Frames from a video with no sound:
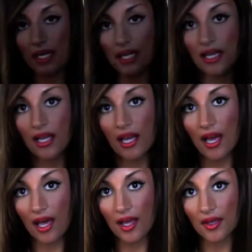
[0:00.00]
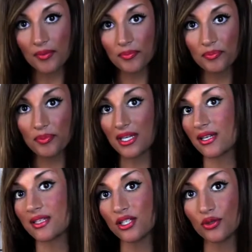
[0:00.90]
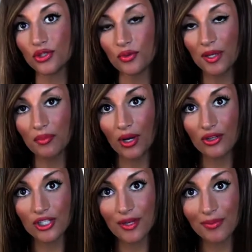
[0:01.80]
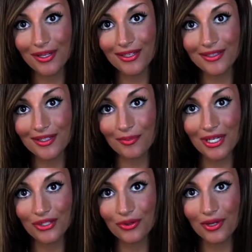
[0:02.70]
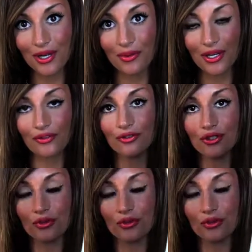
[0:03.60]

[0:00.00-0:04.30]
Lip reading: me because I do so many brow shapings in my studio here for